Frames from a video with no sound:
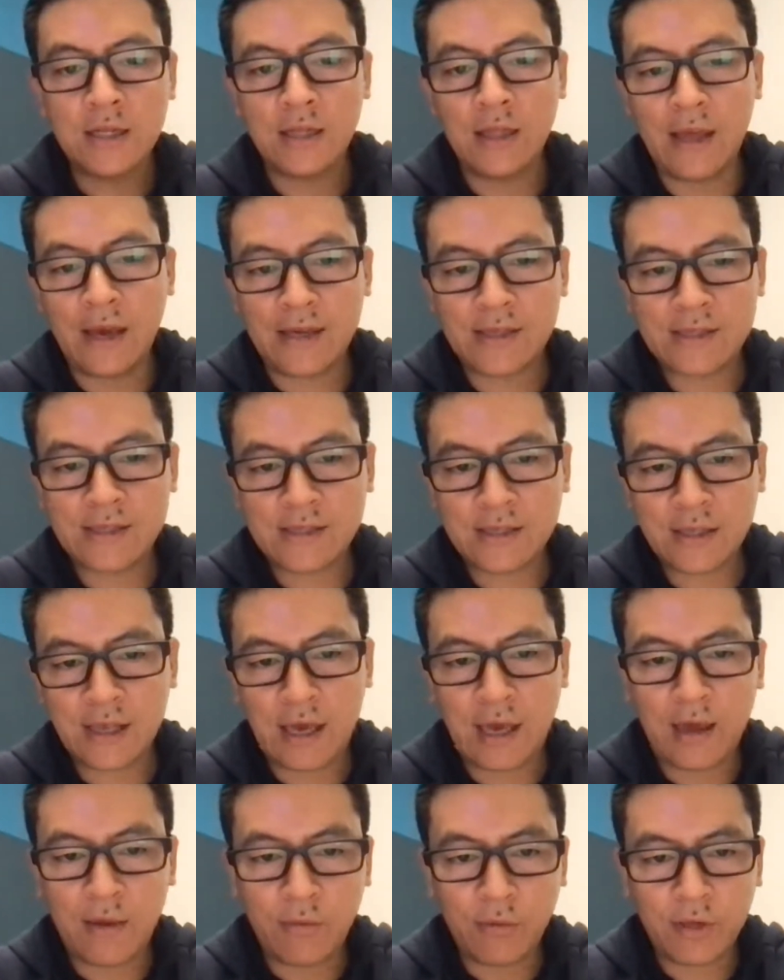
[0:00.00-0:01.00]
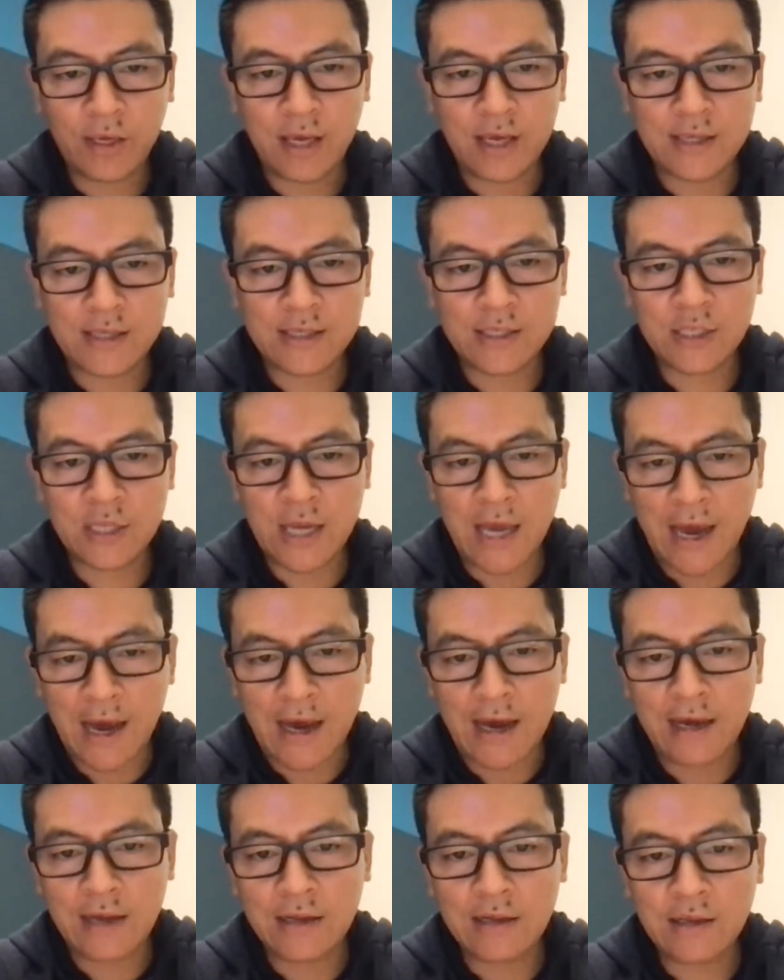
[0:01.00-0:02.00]
Next game against
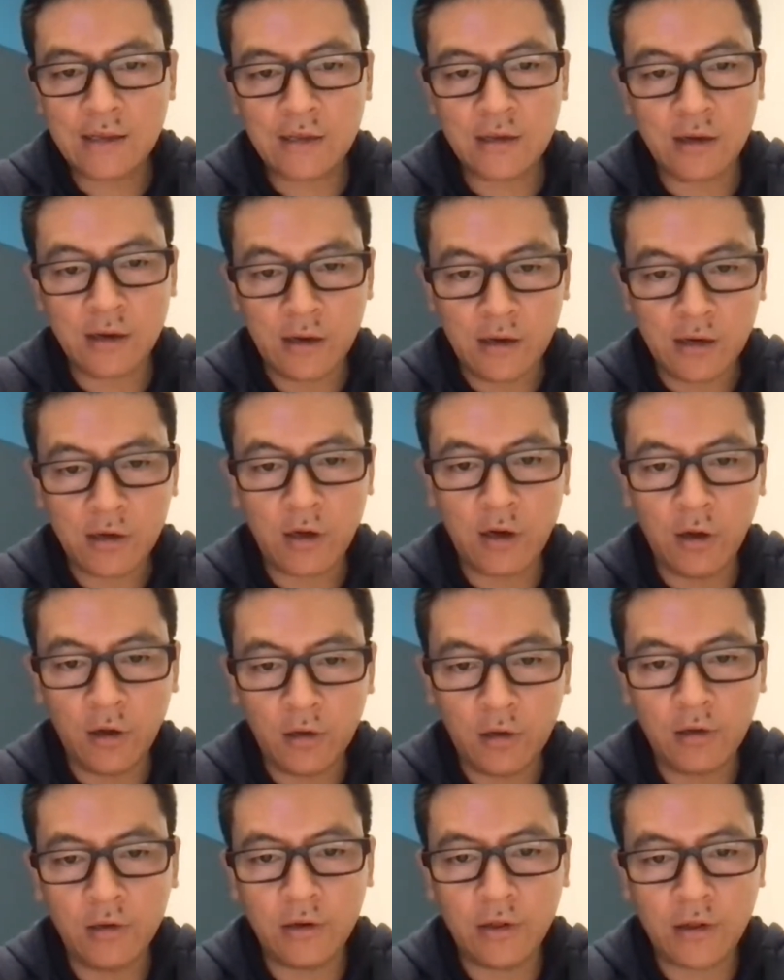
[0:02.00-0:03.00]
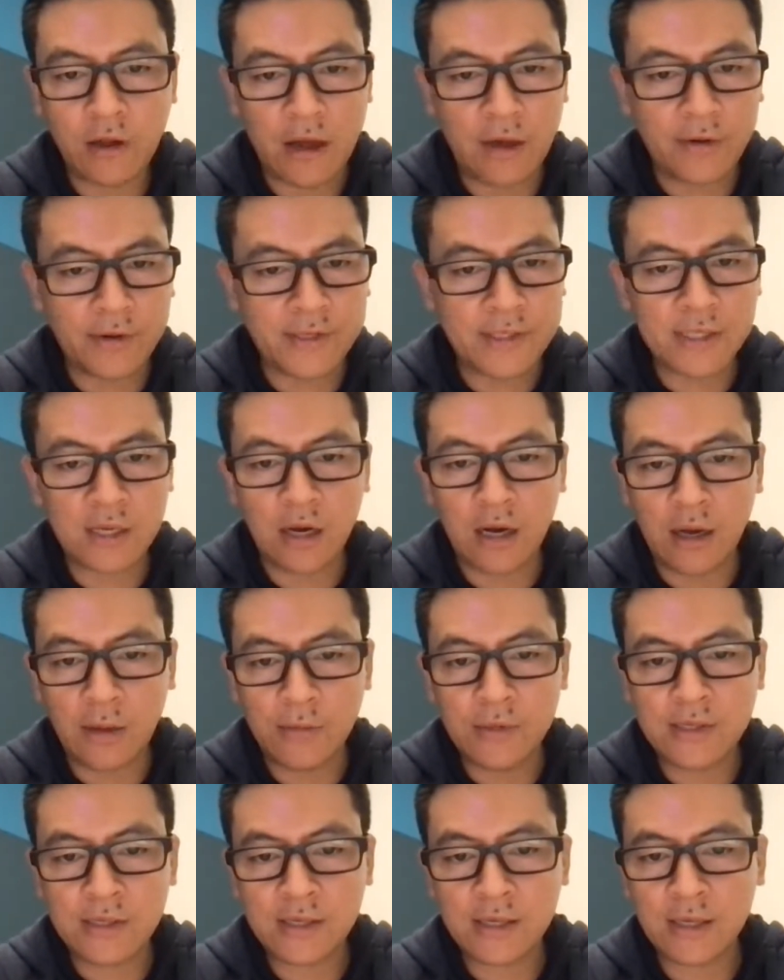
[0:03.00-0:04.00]
Chad Call and Alex Cobb
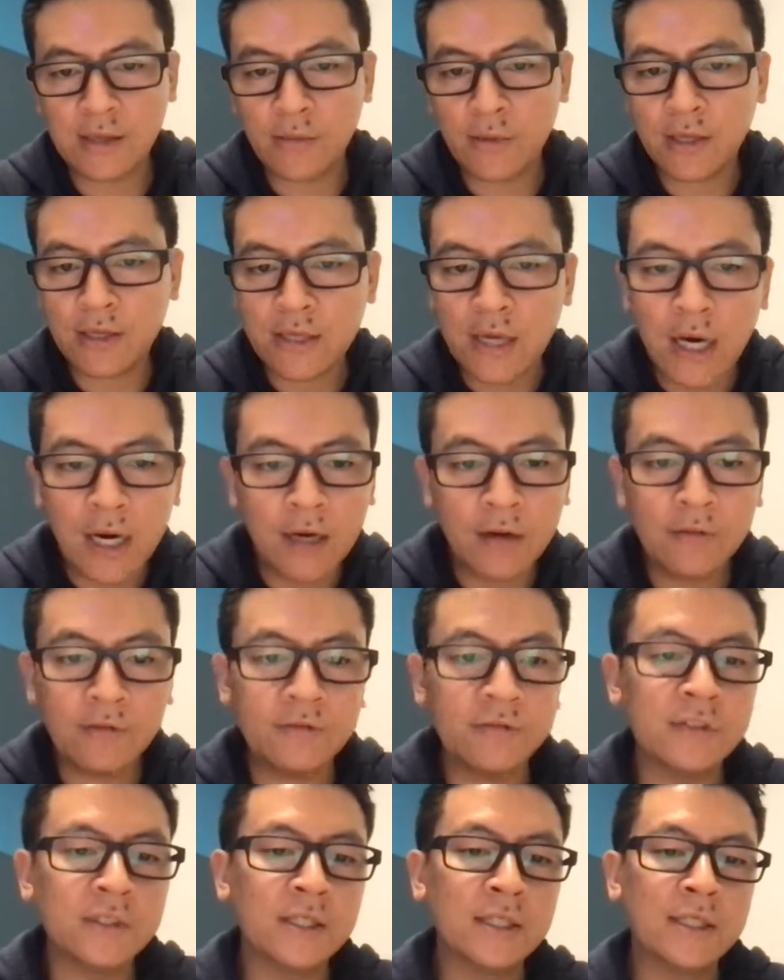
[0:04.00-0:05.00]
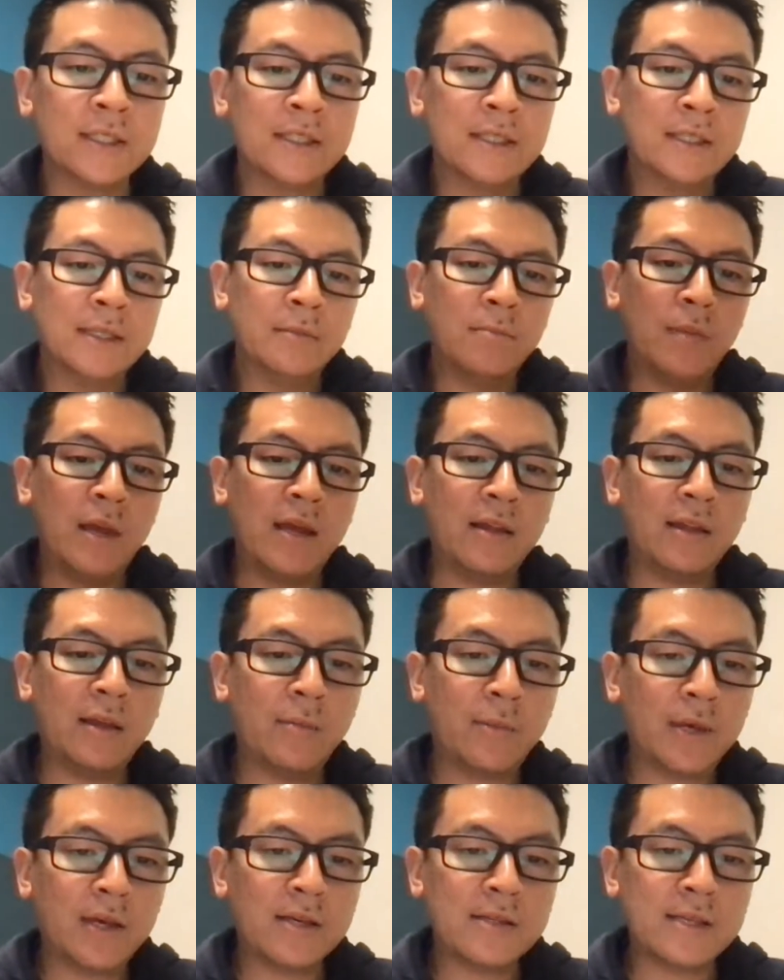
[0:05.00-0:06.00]
is going to be tough, mainly
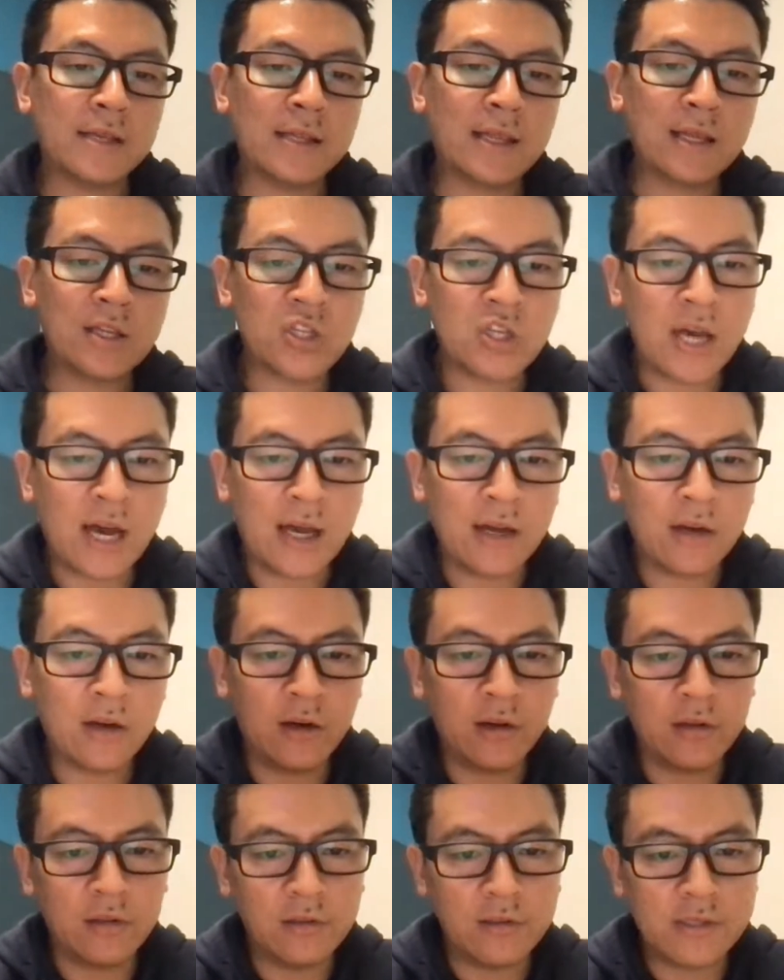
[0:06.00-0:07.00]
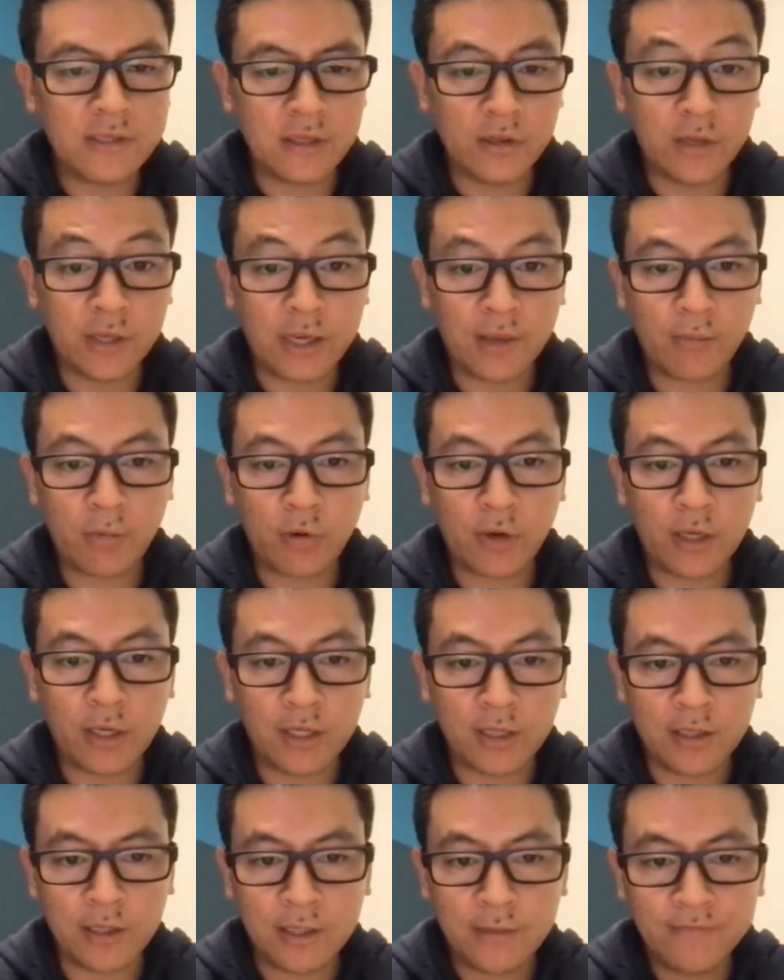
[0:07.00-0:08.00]
because I think Chad Call is looking pretty
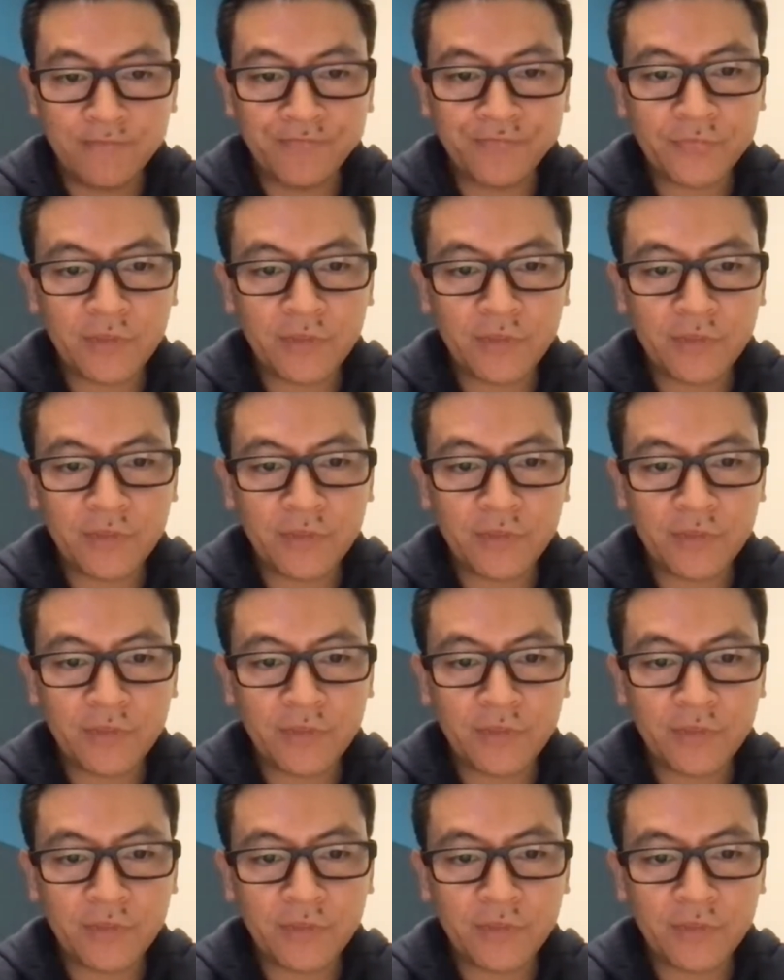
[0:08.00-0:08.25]
good.